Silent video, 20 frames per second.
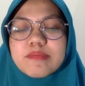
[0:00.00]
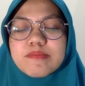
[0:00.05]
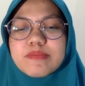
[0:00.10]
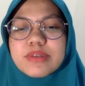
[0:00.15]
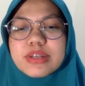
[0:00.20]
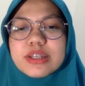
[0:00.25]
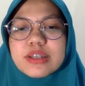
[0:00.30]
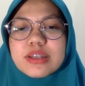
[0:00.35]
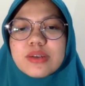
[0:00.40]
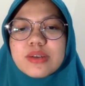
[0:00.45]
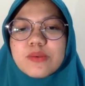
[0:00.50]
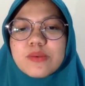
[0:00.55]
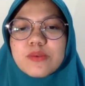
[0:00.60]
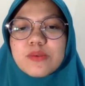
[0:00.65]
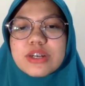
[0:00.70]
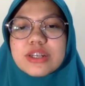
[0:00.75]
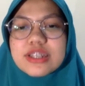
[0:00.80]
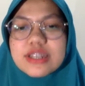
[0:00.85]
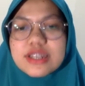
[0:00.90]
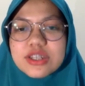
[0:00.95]
But
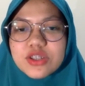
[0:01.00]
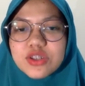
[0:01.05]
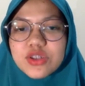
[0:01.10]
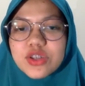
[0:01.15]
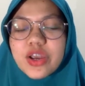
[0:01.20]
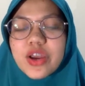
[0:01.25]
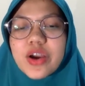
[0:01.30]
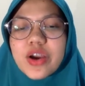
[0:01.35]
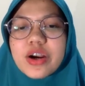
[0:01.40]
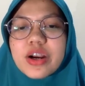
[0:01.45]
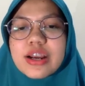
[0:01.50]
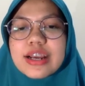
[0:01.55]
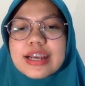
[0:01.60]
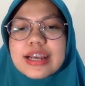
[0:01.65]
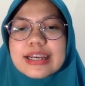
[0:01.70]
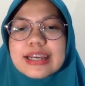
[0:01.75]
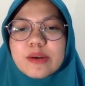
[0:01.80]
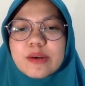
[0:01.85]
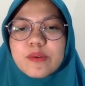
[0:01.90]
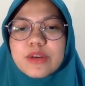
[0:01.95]
once it's there,
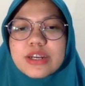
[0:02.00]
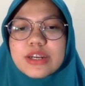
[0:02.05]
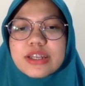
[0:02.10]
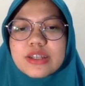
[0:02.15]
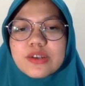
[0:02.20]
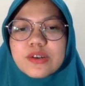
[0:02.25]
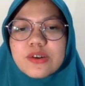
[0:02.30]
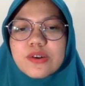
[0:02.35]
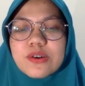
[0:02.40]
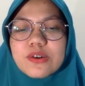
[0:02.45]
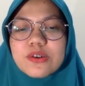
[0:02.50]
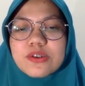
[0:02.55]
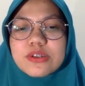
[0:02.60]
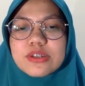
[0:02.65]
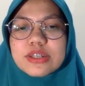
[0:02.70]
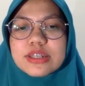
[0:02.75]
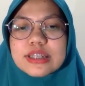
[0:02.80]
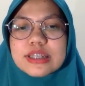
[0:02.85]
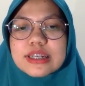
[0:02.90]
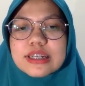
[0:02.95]
when it
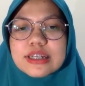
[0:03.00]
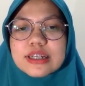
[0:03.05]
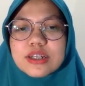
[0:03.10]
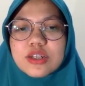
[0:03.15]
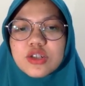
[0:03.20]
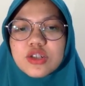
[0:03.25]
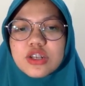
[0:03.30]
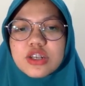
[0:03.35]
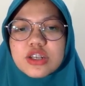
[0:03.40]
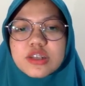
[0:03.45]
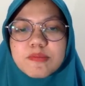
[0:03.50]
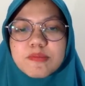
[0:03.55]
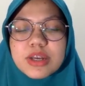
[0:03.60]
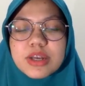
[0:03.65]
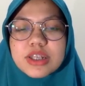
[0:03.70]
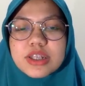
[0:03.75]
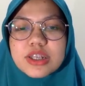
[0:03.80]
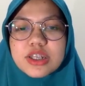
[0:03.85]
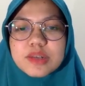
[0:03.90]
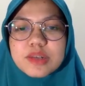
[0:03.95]
calls the change
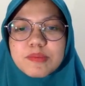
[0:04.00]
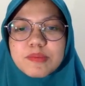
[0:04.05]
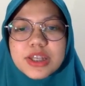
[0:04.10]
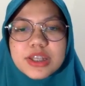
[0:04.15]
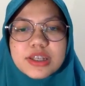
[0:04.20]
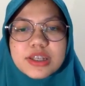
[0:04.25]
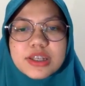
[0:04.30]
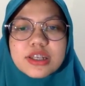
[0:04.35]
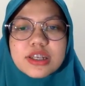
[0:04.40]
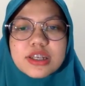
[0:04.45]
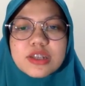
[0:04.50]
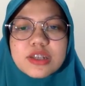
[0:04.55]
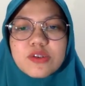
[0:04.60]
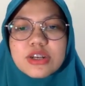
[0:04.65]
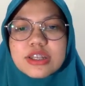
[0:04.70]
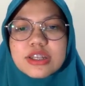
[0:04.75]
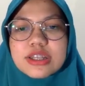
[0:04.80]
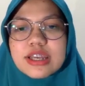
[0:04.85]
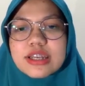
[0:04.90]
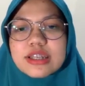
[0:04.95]
message method, it
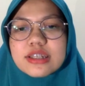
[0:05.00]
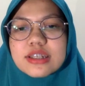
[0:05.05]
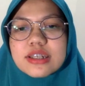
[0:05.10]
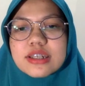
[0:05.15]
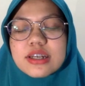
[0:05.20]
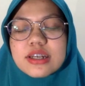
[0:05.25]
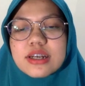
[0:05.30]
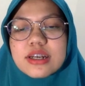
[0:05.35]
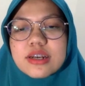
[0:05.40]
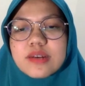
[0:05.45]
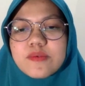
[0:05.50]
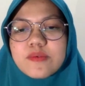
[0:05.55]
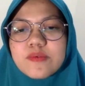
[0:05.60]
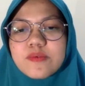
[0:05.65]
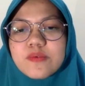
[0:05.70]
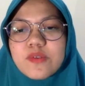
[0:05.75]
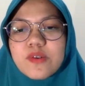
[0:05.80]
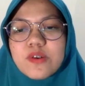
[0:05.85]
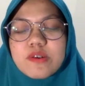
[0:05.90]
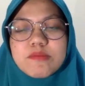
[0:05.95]
only takes
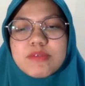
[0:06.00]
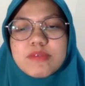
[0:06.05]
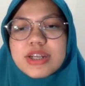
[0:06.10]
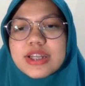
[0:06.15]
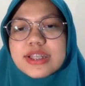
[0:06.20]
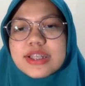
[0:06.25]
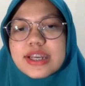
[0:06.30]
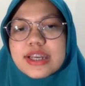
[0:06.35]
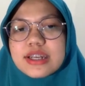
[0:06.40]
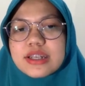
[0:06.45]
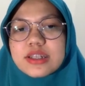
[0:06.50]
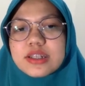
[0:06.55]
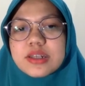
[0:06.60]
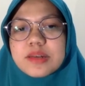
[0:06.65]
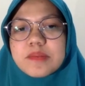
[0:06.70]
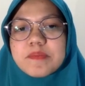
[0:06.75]
4 milliseconds.